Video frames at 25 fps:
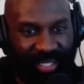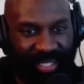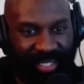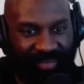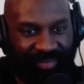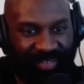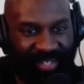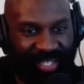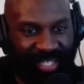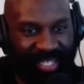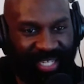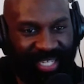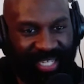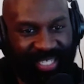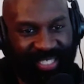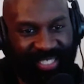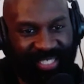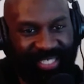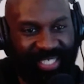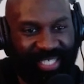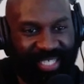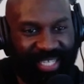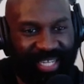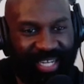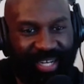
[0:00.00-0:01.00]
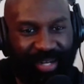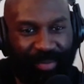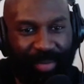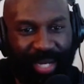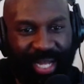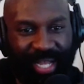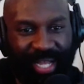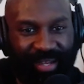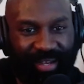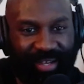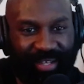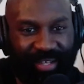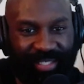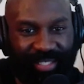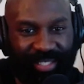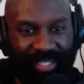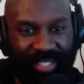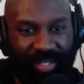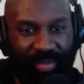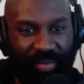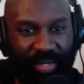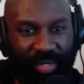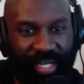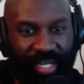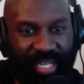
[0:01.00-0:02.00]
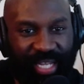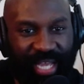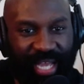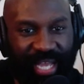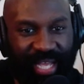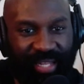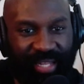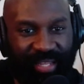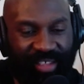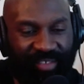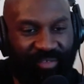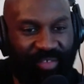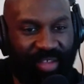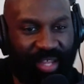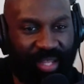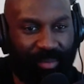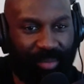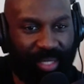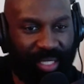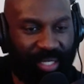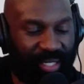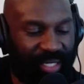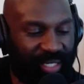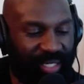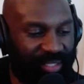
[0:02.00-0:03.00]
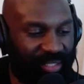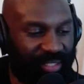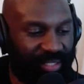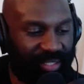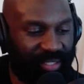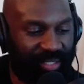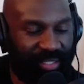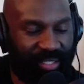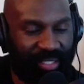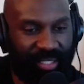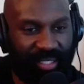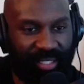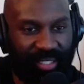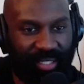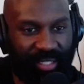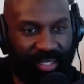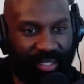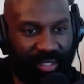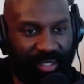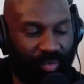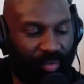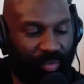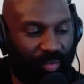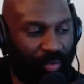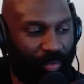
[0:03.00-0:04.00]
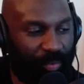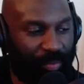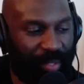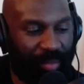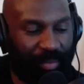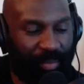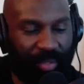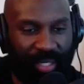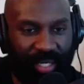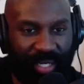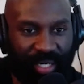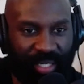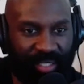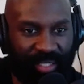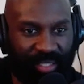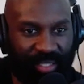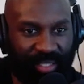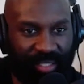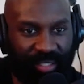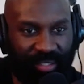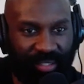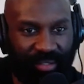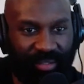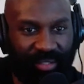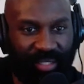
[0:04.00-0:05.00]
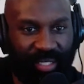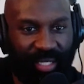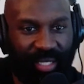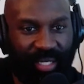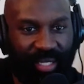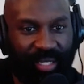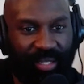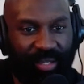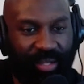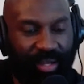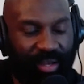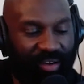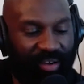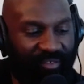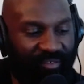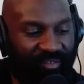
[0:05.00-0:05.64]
For the next, everybody cussing you where you at, your family cussing you, your local people cussing you, you're a